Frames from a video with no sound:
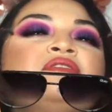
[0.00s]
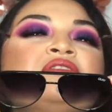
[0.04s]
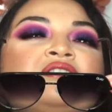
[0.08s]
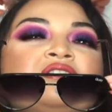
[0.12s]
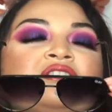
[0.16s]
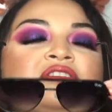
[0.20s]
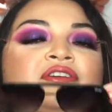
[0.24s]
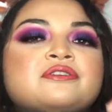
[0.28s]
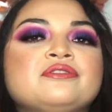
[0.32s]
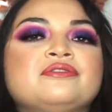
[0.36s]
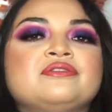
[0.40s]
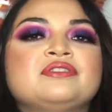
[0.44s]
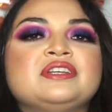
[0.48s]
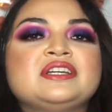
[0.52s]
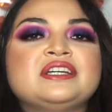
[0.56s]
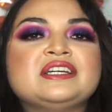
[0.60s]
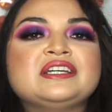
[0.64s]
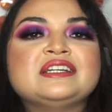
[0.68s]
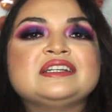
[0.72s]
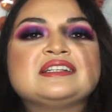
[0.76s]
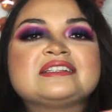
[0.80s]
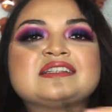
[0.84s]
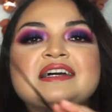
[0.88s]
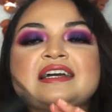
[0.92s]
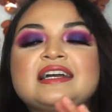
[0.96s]
So
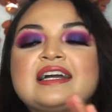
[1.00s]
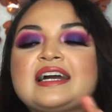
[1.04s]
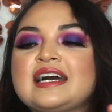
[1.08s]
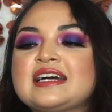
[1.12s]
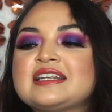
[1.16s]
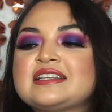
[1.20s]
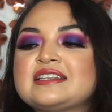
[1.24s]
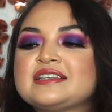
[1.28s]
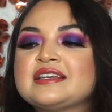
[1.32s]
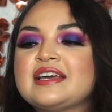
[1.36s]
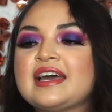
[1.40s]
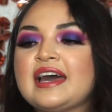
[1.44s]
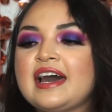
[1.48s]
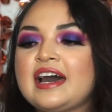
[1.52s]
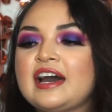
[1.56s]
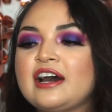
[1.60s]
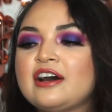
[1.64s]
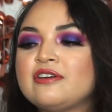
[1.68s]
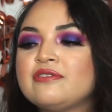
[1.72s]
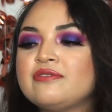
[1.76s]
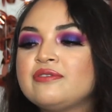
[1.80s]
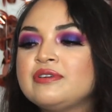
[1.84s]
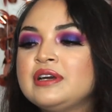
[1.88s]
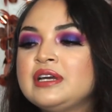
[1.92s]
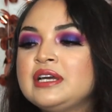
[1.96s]
these I had to
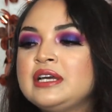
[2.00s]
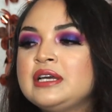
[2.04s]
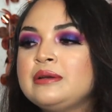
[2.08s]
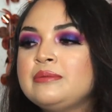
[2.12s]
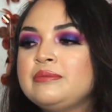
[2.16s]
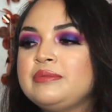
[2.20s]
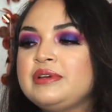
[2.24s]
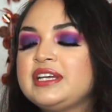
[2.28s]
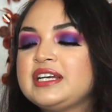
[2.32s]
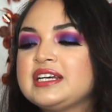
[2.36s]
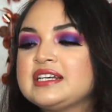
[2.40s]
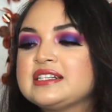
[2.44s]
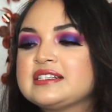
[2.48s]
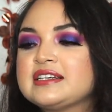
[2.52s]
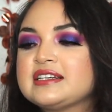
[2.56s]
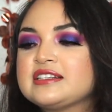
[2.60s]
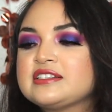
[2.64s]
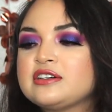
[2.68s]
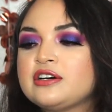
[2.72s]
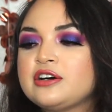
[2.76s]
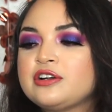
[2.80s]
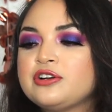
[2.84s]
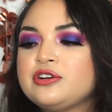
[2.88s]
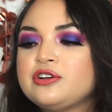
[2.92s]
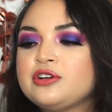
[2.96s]
have because I
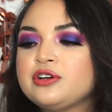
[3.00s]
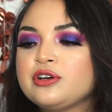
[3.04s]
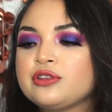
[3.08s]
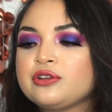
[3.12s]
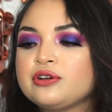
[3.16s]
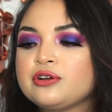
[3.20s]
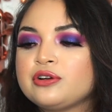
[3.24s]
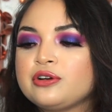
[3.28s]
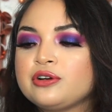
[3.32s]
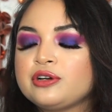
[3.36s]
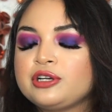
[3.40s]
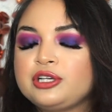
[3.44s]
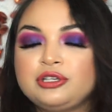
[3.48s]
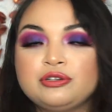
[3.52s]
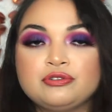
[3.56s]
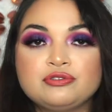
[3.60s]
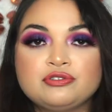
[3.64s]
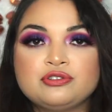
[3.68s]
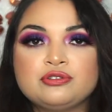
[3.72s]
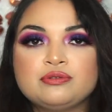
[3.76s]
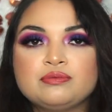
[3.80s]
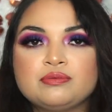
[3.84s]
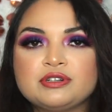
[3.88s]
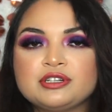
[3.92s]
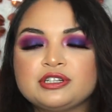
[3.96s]
saw another
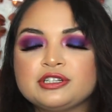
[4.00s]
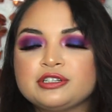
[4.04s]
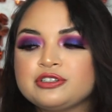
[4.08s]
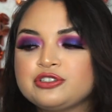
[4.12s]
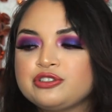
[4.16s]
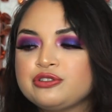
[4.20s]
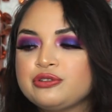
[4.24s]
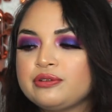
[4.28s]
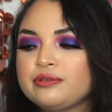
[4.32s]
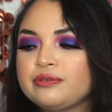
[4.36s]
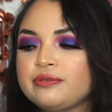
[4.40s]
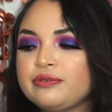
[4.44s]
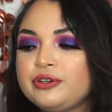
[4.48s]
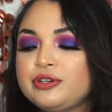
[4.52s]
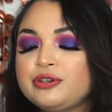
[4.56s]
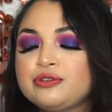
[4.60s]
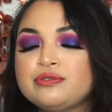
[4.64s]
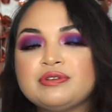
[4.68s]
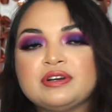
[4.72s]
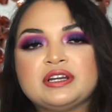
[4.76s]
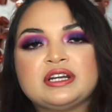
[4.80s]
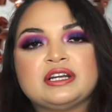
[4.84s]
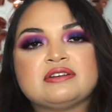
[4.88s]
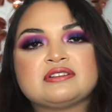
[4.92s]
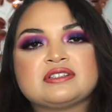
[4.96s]
YouTuber do a review
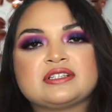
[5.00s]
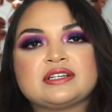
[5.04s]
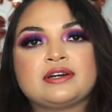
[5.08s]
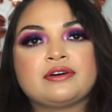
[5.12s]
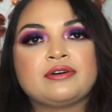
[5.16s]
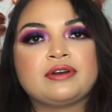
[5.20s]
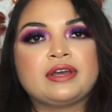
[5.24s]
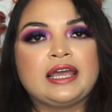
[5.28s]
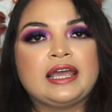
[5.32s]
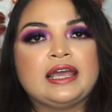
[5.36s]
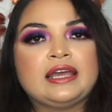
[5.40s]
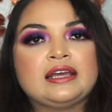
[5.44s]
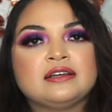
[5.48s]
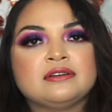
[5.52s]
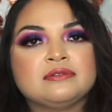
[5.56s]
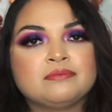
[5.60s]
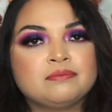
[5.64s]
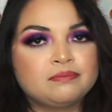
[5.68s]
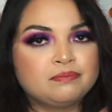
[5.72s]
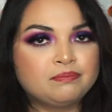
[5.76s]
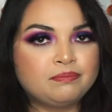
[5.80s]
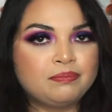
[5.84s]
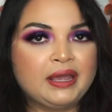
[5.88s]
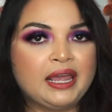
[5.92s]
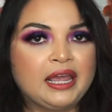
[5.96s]
and I was like, okay,
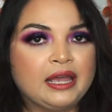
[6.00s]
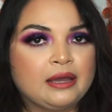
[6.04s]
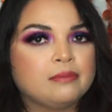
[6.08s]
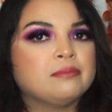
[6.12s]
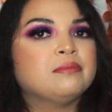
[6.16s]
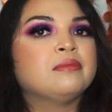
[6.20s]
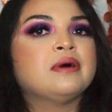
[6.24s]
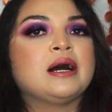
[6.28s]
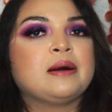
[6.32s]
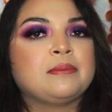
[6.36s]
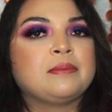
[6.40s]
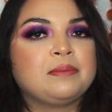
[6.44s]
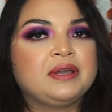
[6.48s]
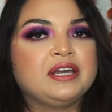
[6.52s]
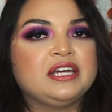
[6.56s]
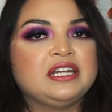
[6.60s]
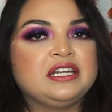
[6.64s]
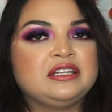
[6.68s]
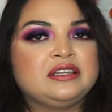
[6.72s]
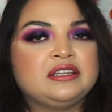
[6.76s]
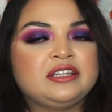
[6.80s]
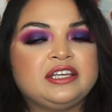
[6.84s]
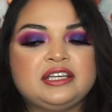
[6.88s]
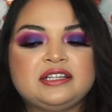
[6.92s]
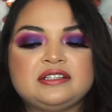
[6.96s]
bam, I'm
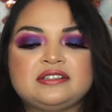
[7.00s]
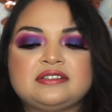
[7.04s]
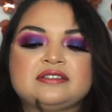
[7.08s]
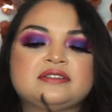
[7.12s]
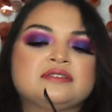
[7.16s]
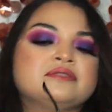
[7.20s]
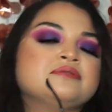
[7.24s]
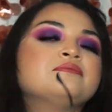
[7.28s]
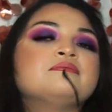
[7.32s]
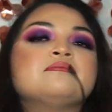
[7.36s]
getting these.